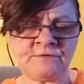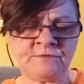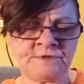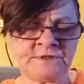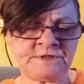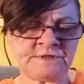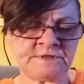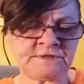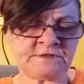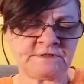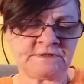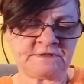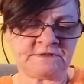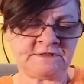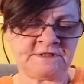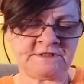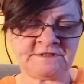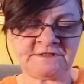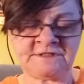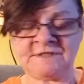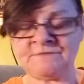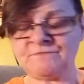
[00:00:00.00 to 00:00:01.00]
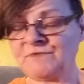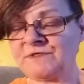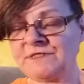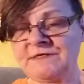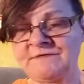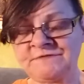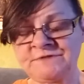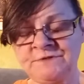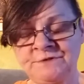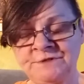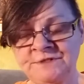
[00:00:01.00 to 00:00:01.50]
this isn't what I
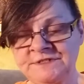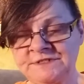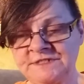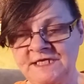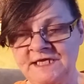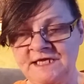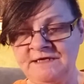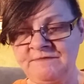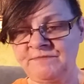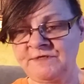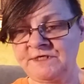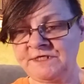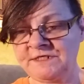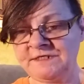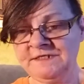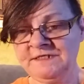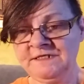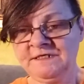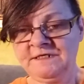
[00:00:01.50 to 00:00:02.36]
was going to say, but